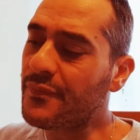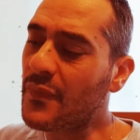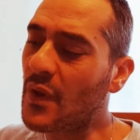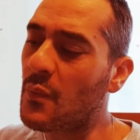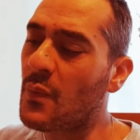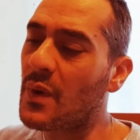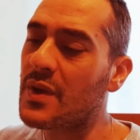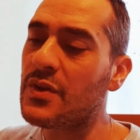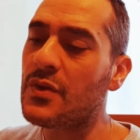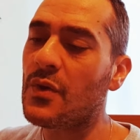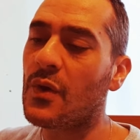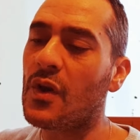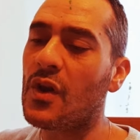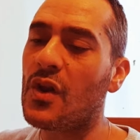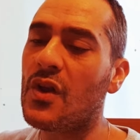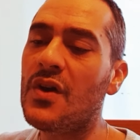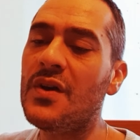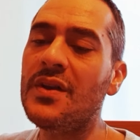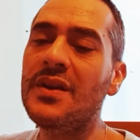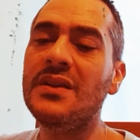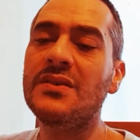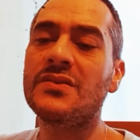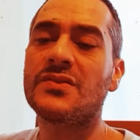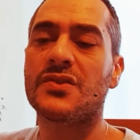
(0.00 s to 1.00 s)
when you're
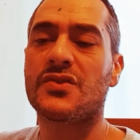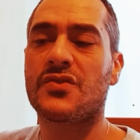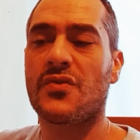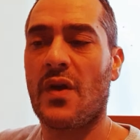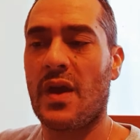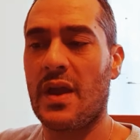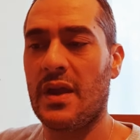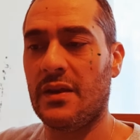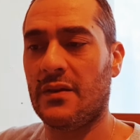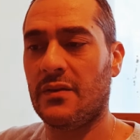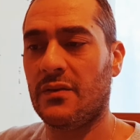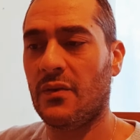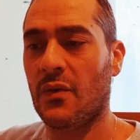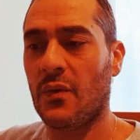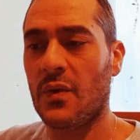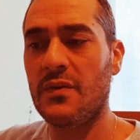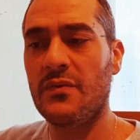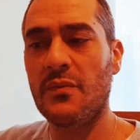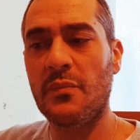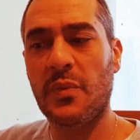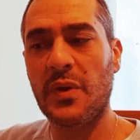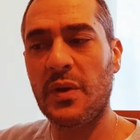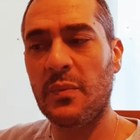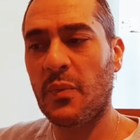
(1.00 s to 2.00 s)
learning to trade, or
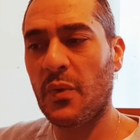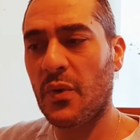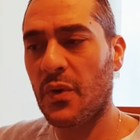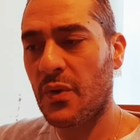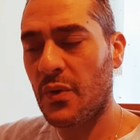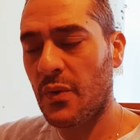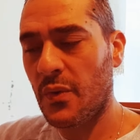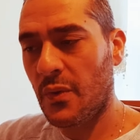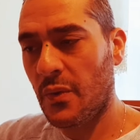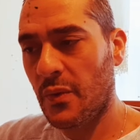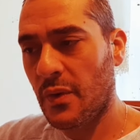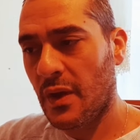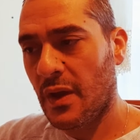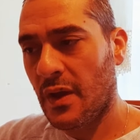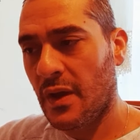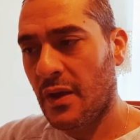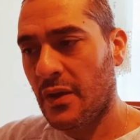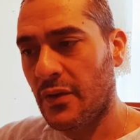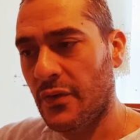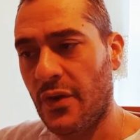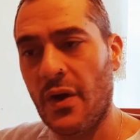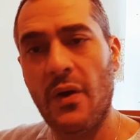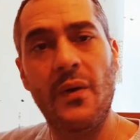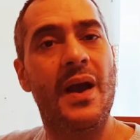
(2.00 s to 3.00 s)
even people who
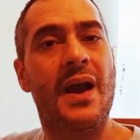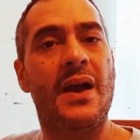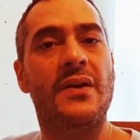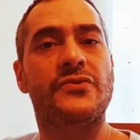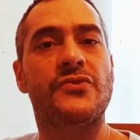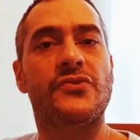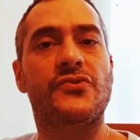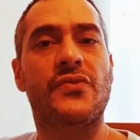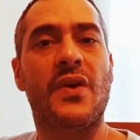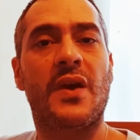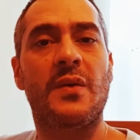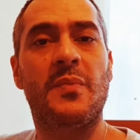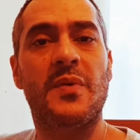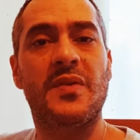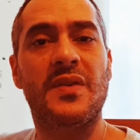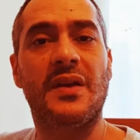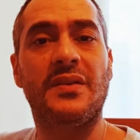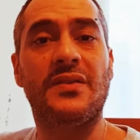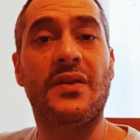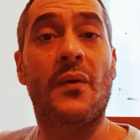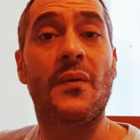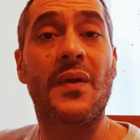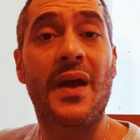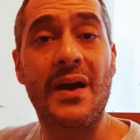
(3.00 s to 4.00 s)
know how to trade but they
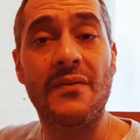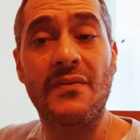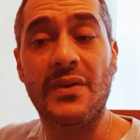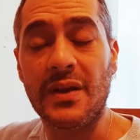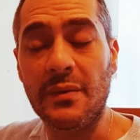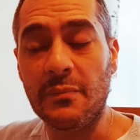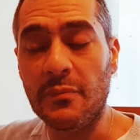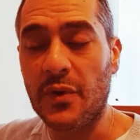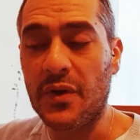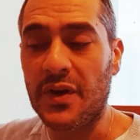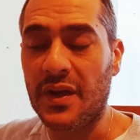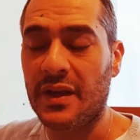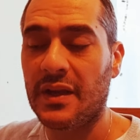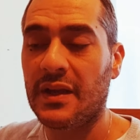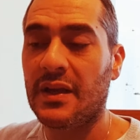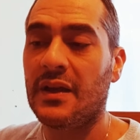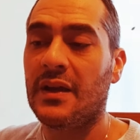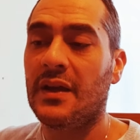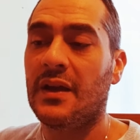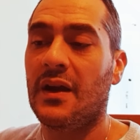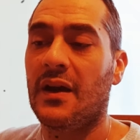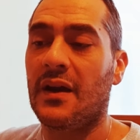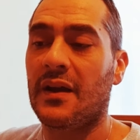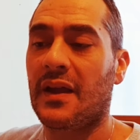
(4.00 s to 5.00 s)
don't have any money,
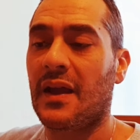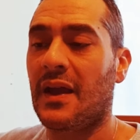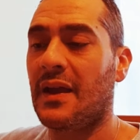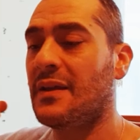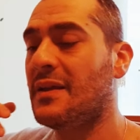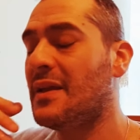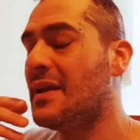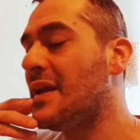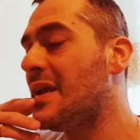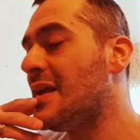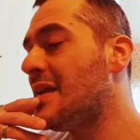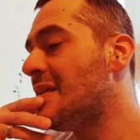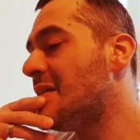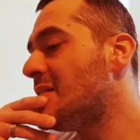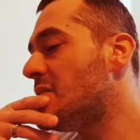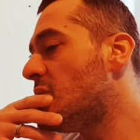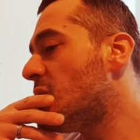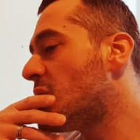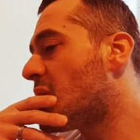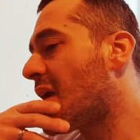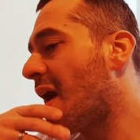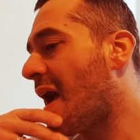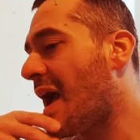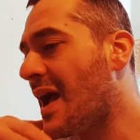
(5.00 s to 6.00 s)
okay,
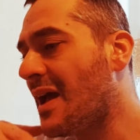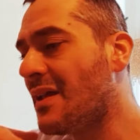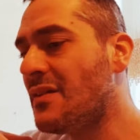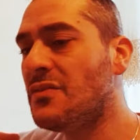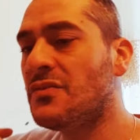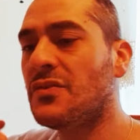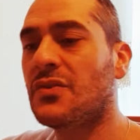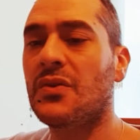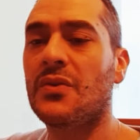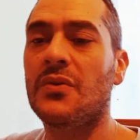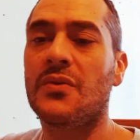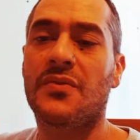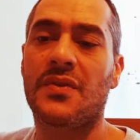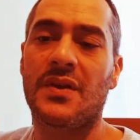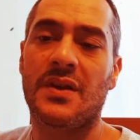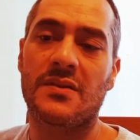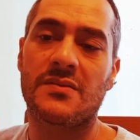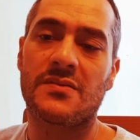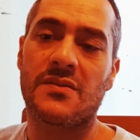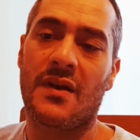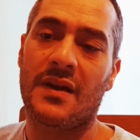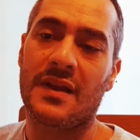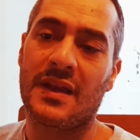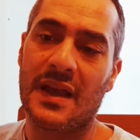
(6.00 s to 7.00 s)
you can do
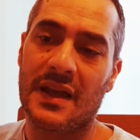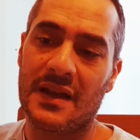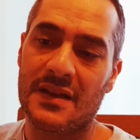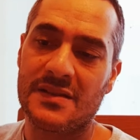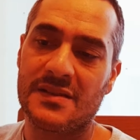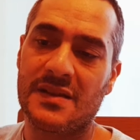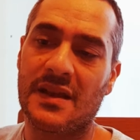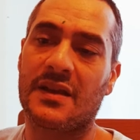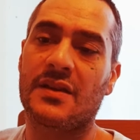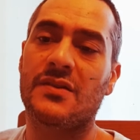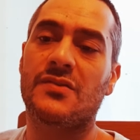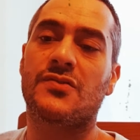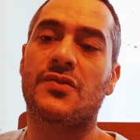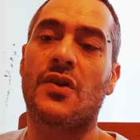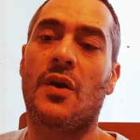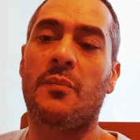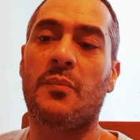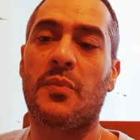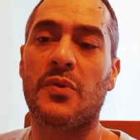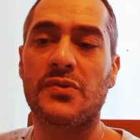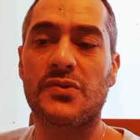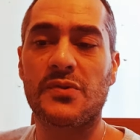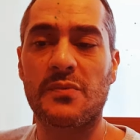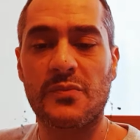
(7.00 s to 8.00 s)
things like get a second job,
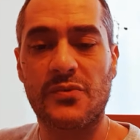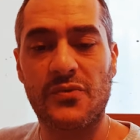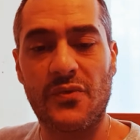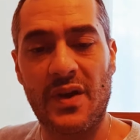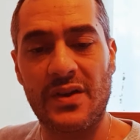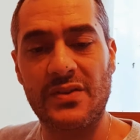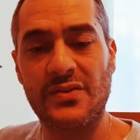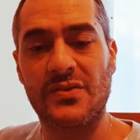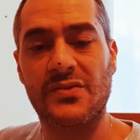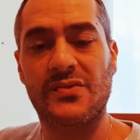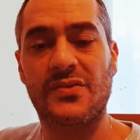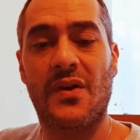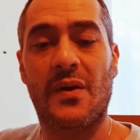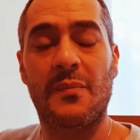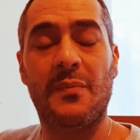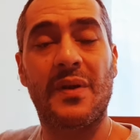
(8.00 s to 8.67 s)
put some scratch aside,